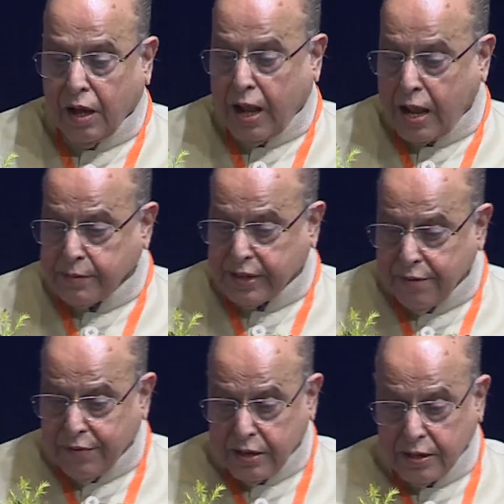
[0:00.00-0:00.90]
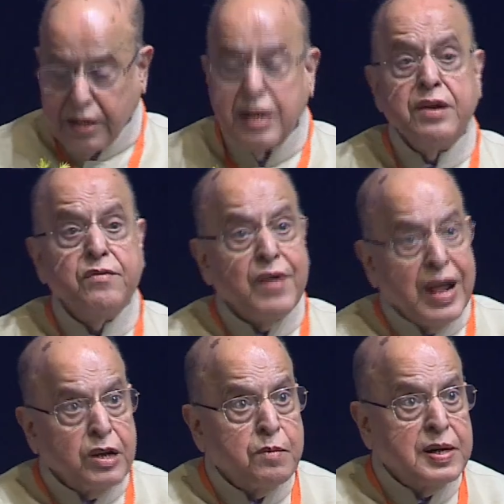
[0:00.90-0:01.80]
and given
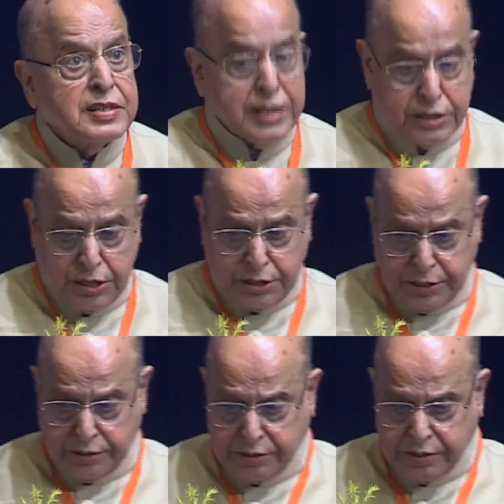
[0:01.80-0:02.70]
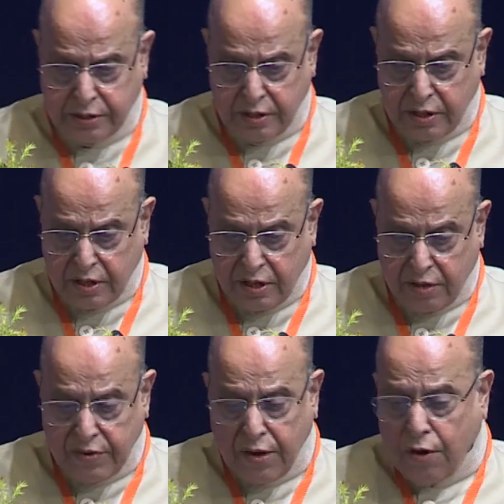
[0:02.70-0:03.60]
invaluable suggestions.
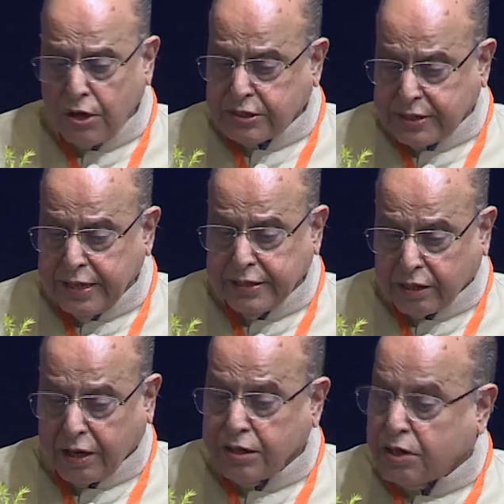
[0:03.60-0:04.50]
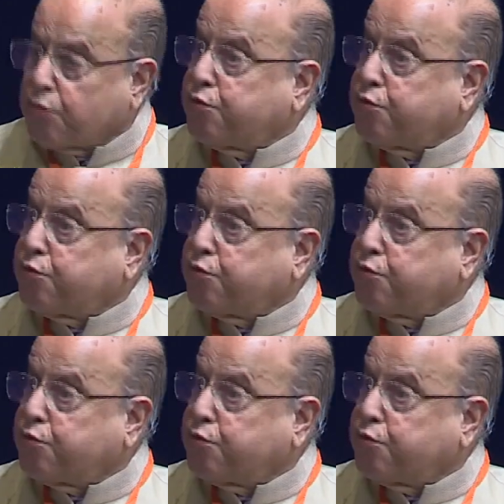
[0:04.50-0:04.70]
We all seen the kind of